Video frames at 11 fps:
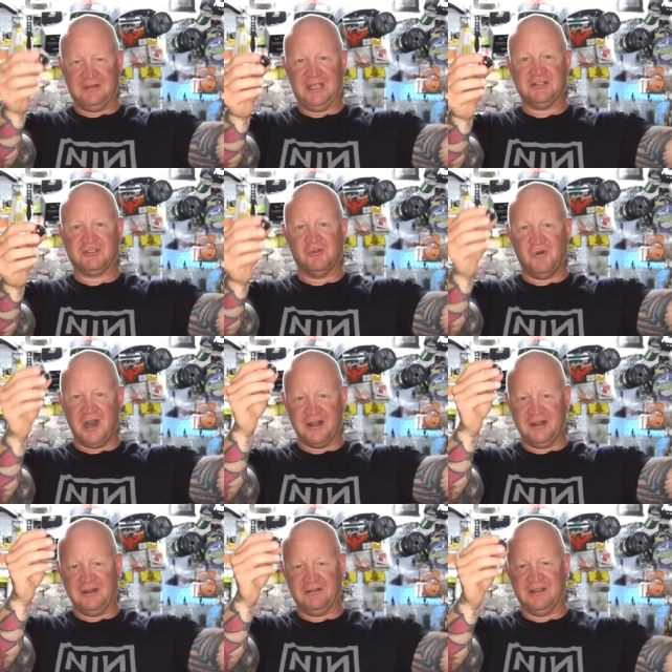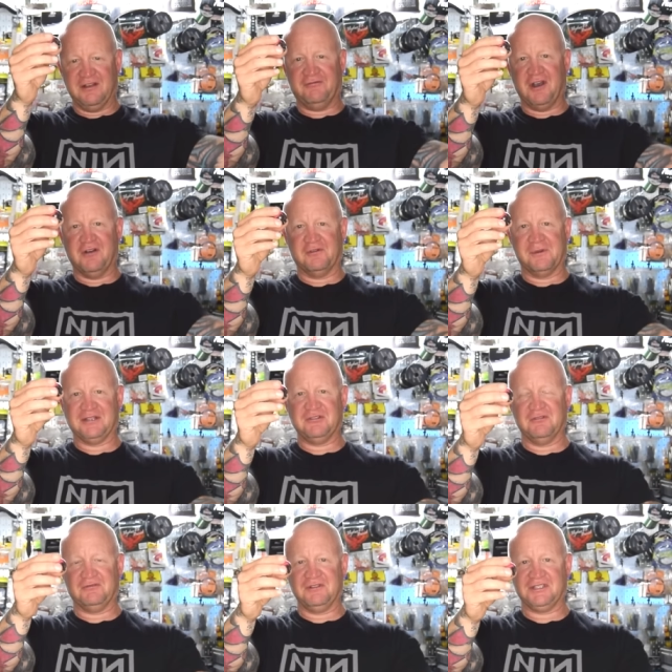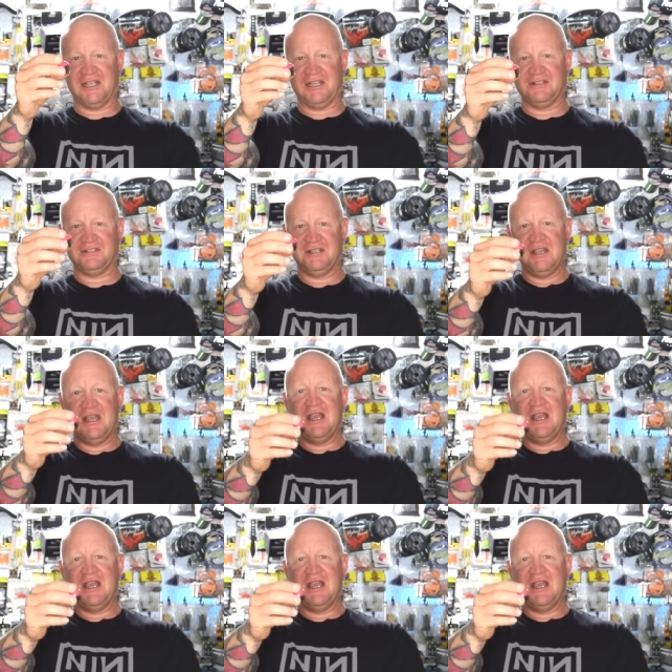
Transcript: It hits the water, let it fall for about 2 or 3 seconds,